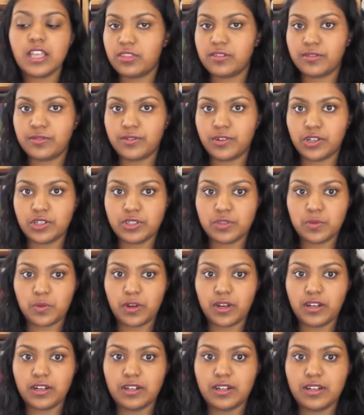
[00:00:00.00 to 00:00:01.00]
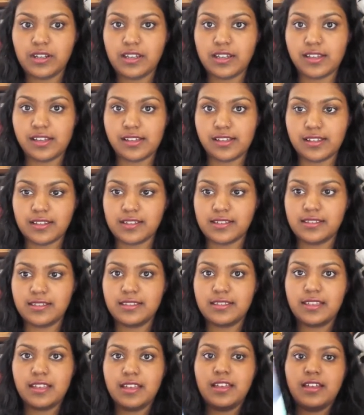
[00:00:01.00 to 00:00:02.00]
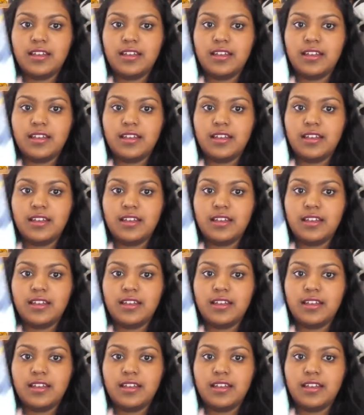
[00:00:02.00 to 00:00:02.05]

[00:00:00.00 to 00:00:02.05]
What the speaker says: The first one is